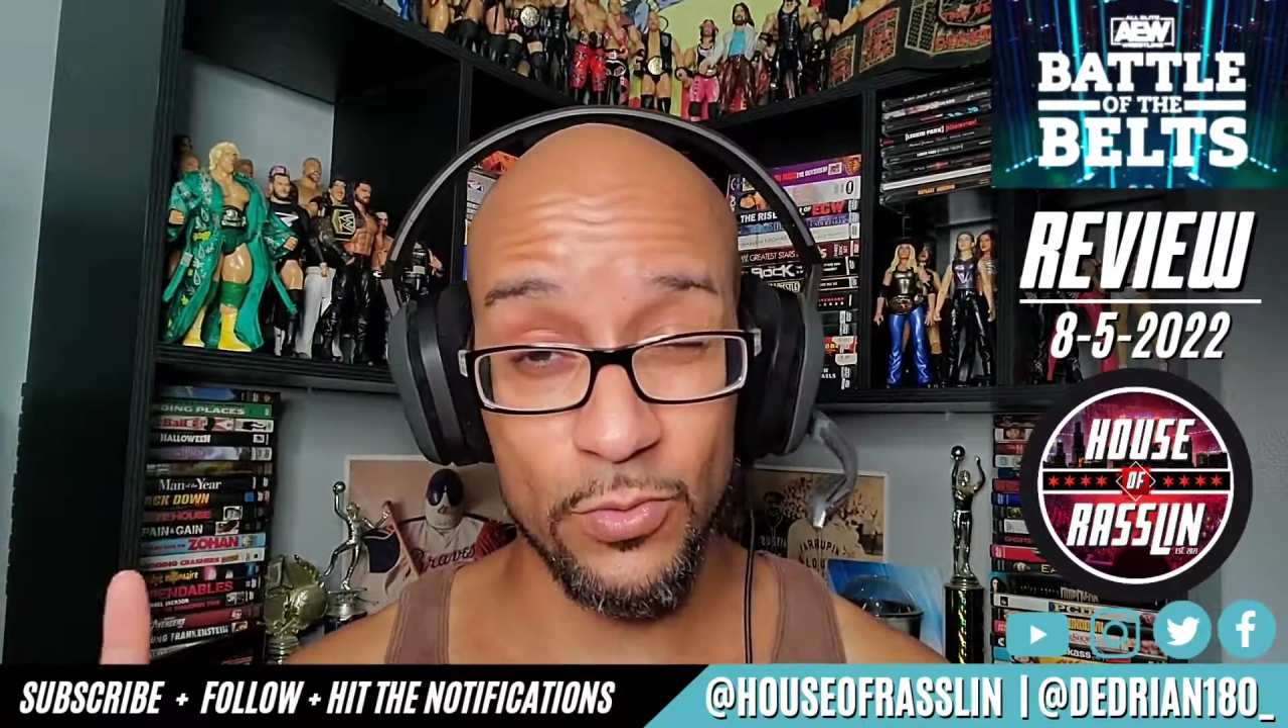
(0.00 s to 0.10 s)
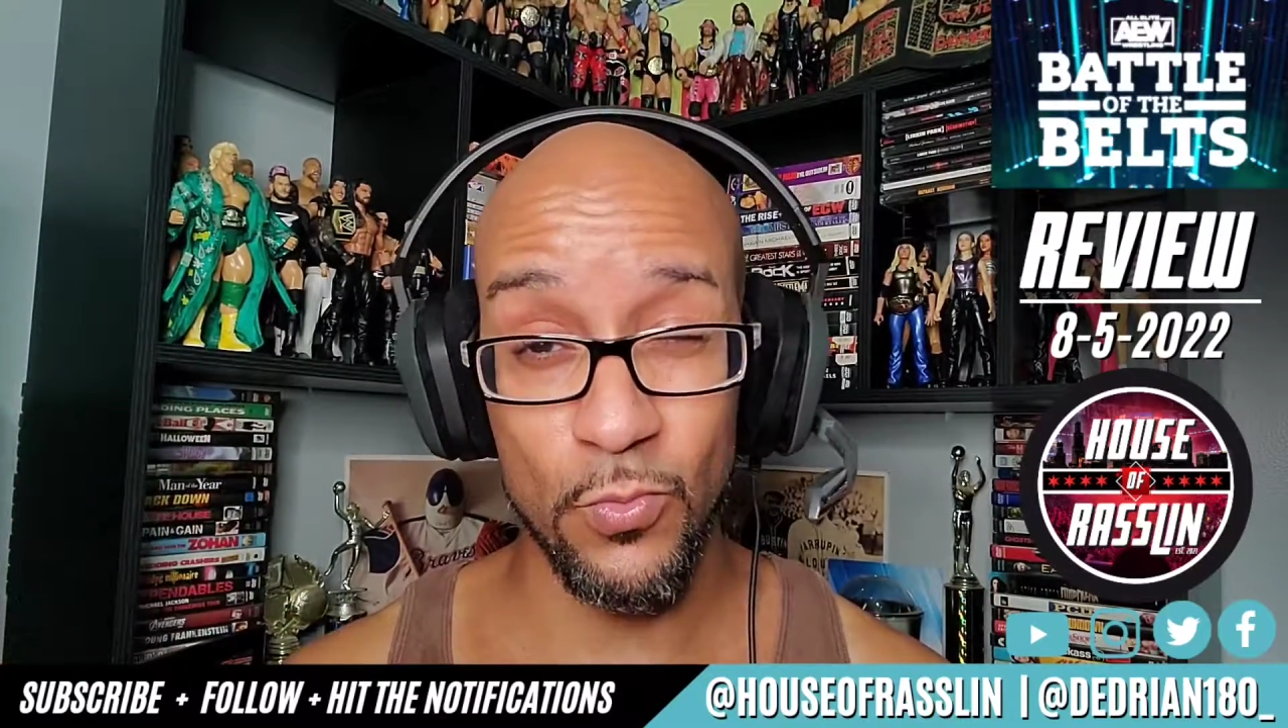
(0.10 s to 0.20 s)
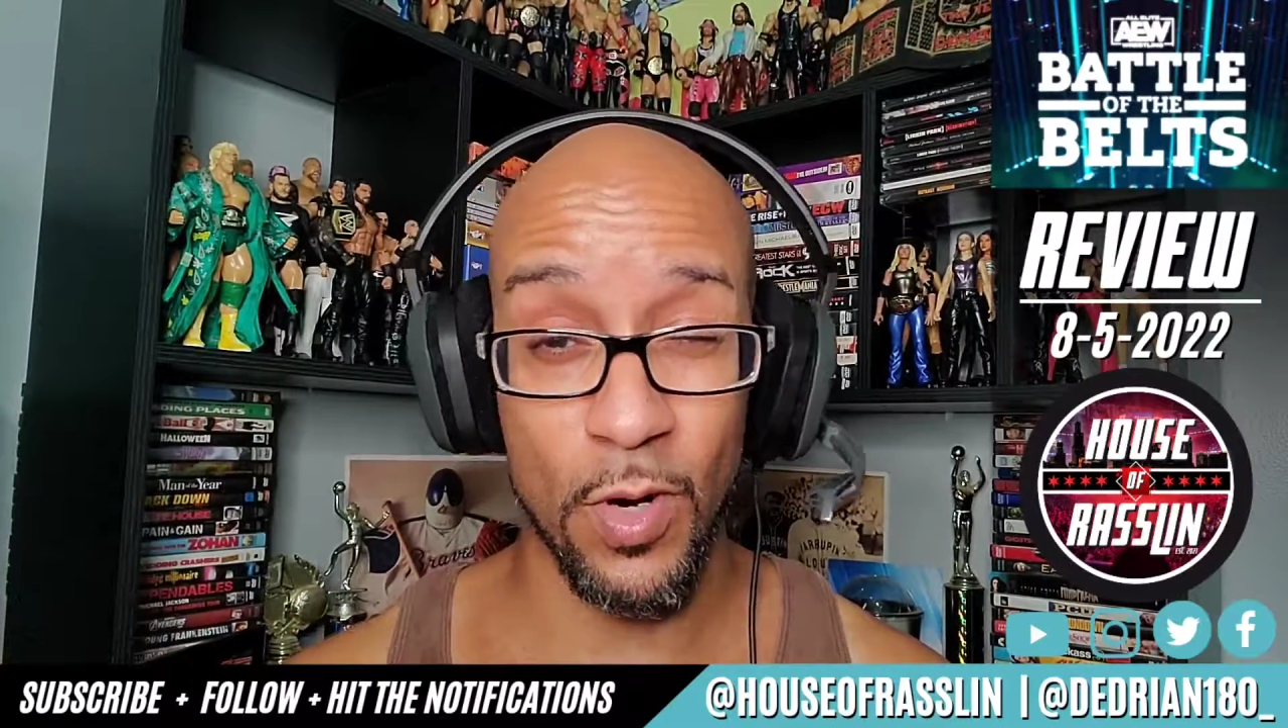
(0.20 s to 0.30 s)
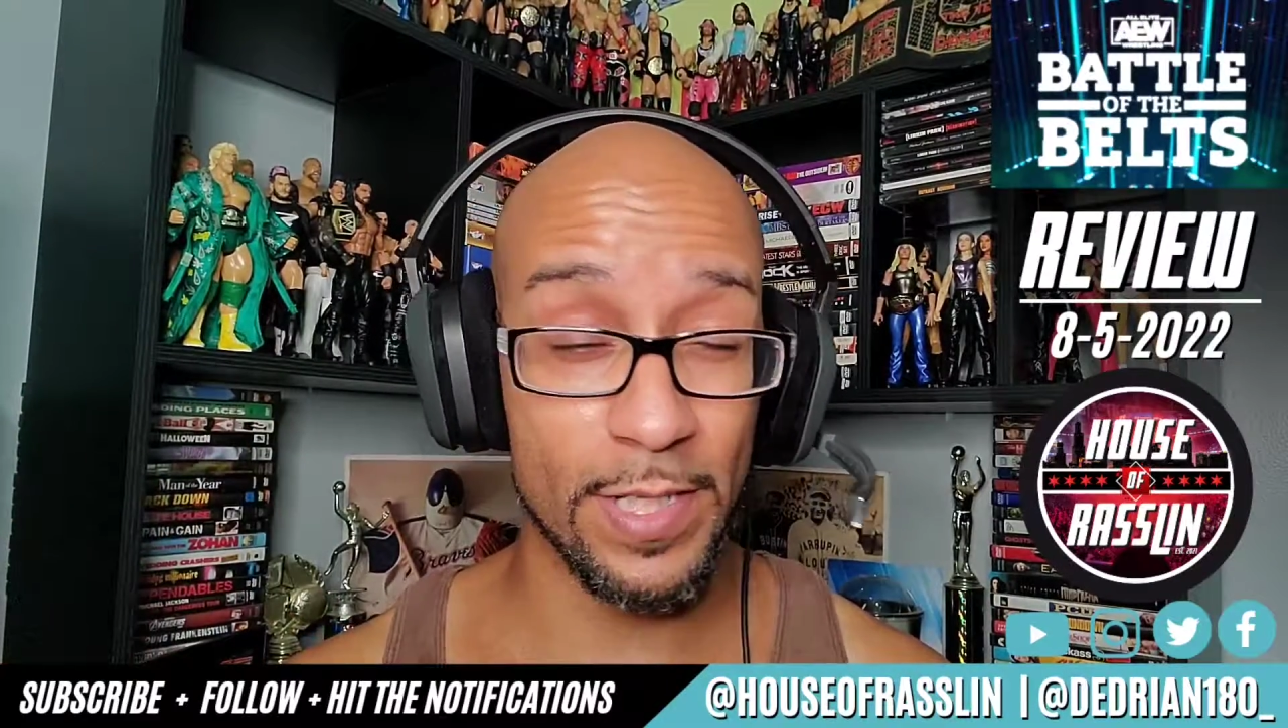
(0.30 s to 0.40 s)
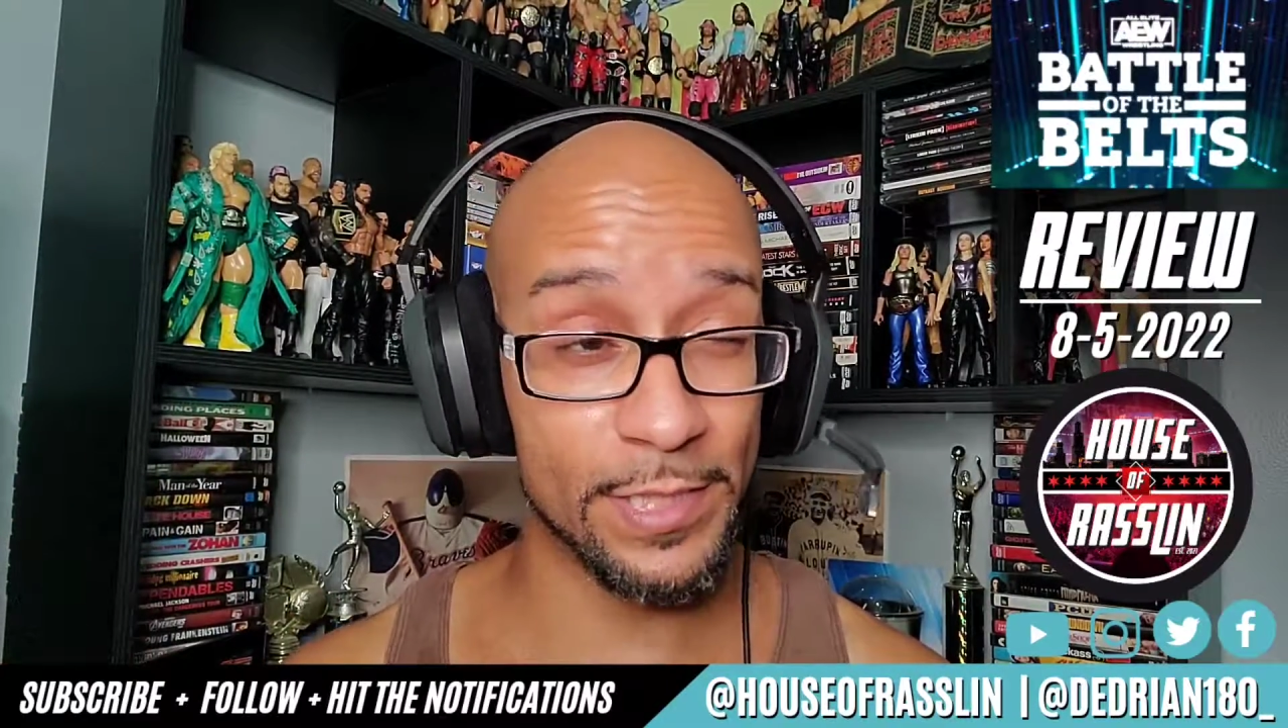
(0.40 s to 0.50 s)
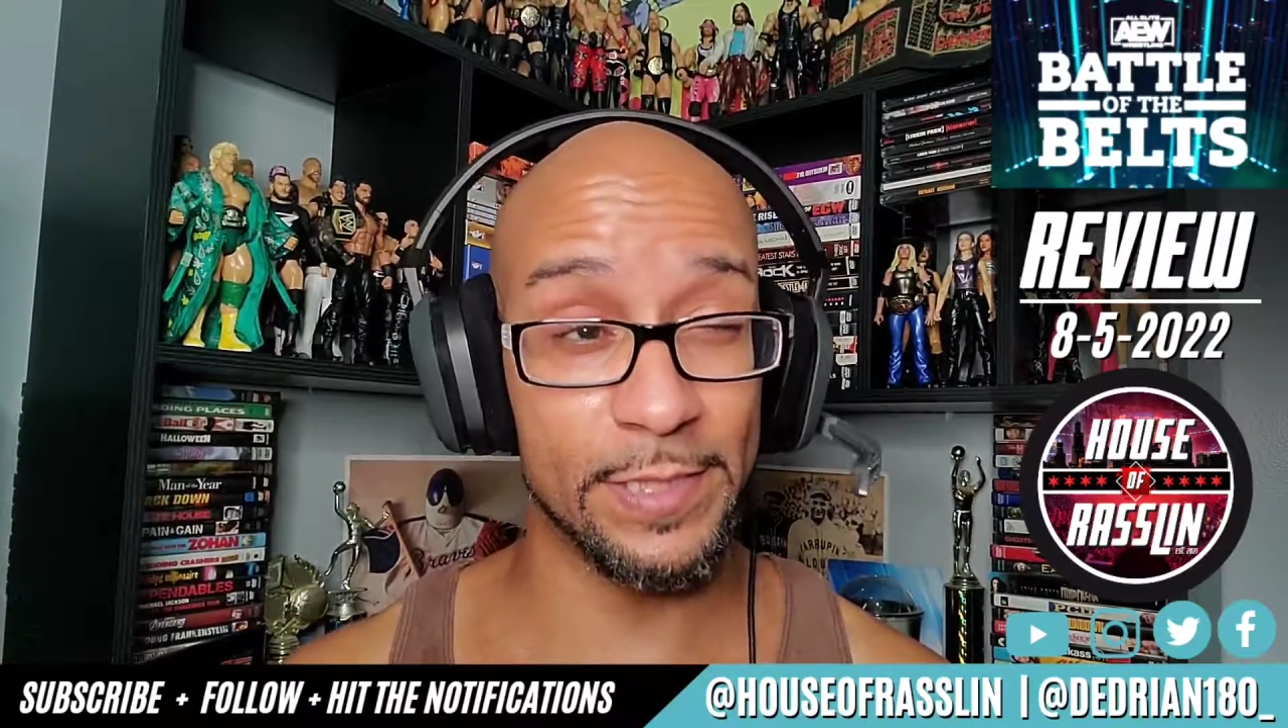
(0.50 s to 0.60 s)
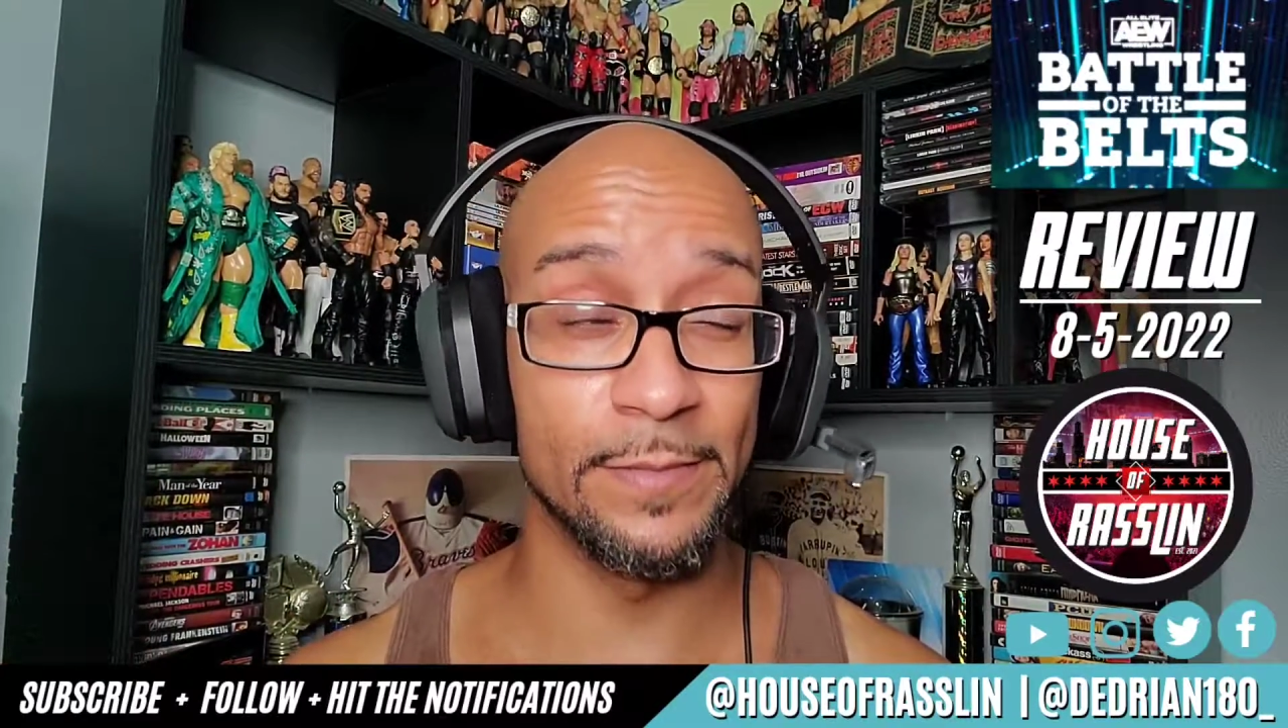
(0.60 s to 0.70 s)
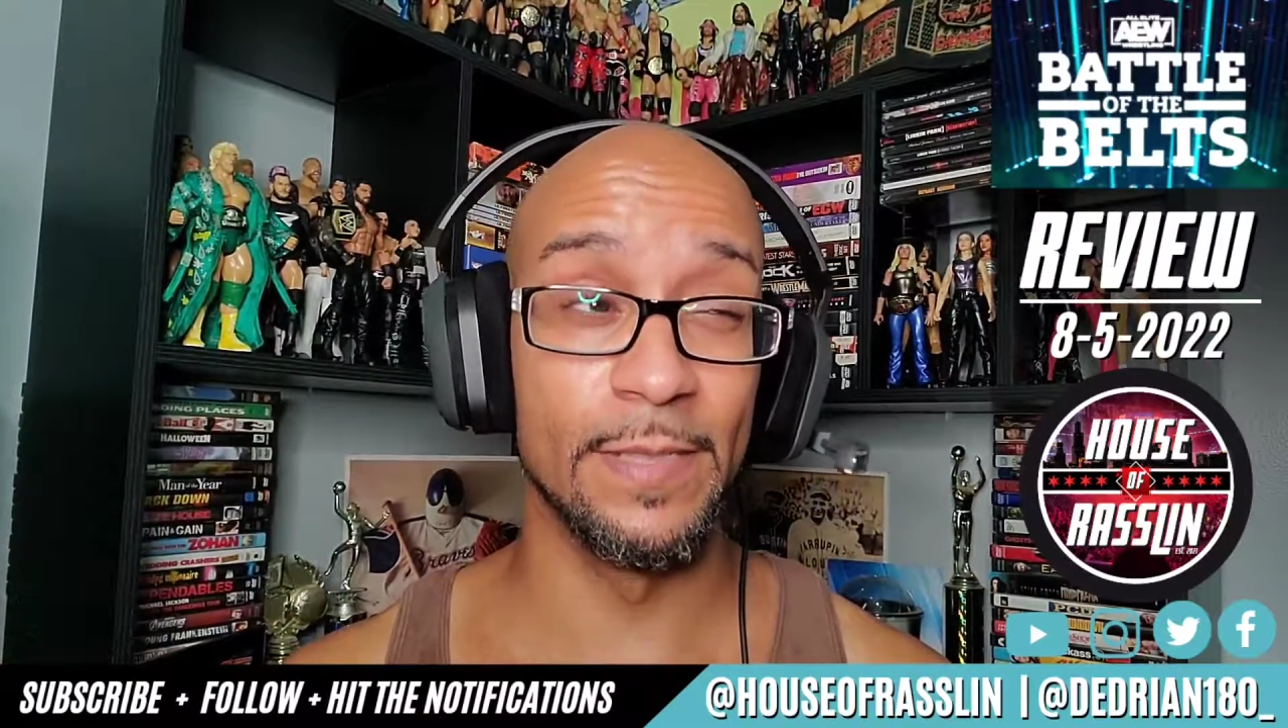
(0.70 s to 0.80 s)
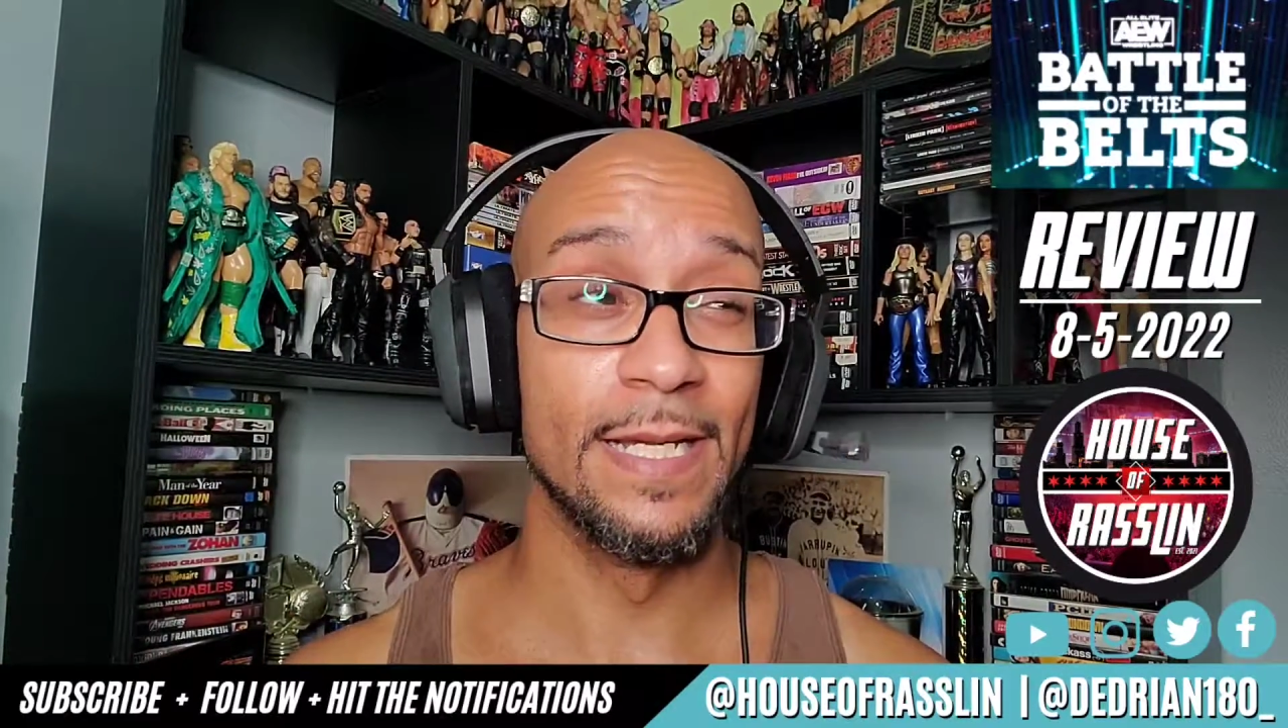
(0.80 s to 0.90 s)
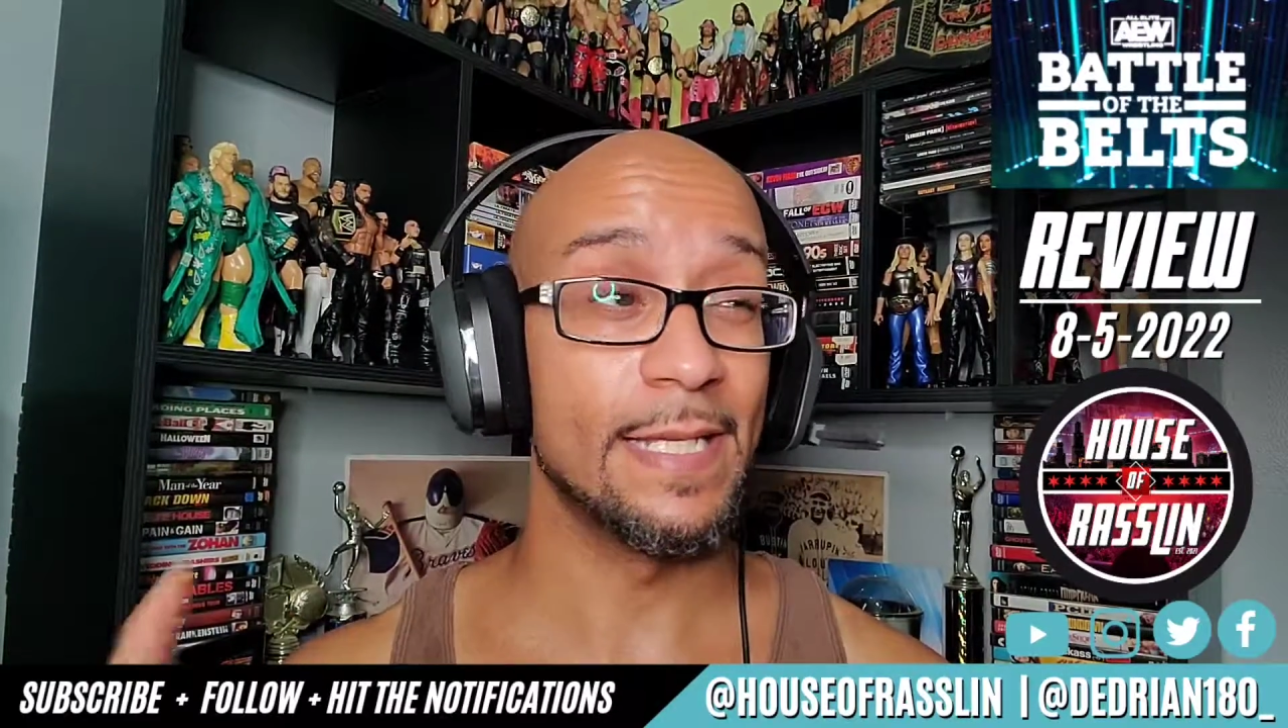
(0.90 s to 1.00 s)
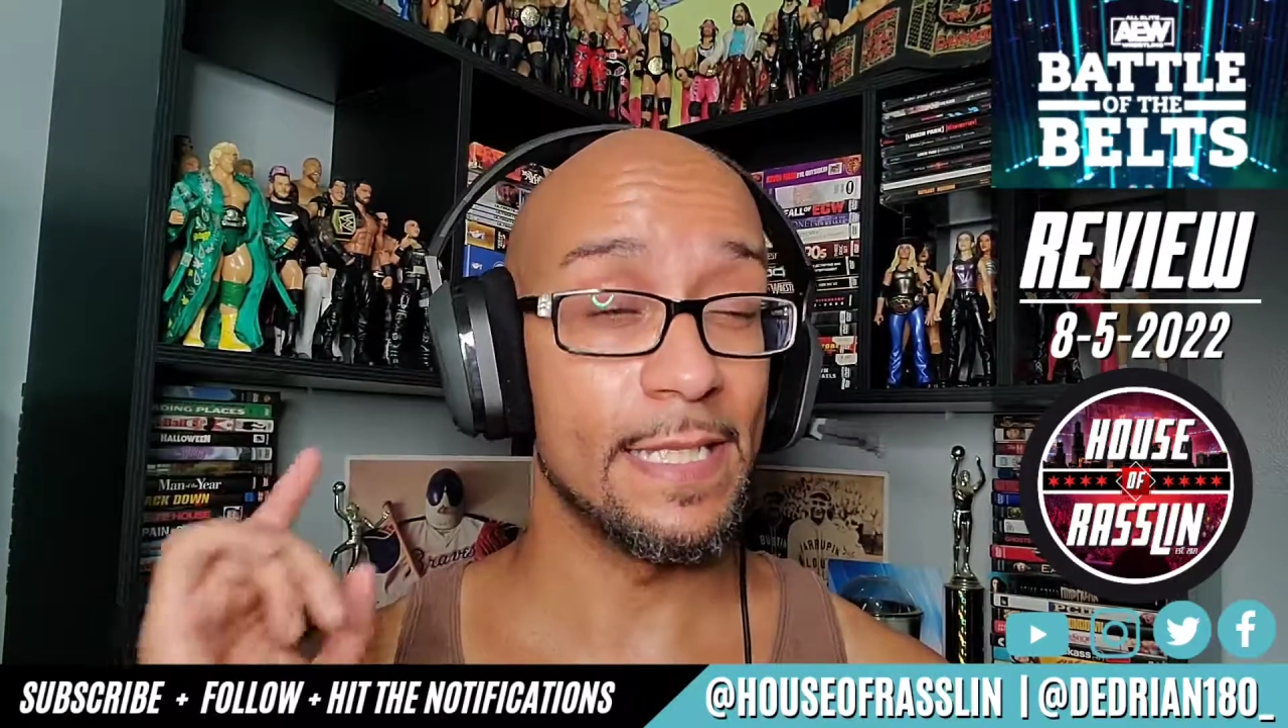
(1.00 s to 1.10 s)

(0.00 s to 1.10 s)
watch him.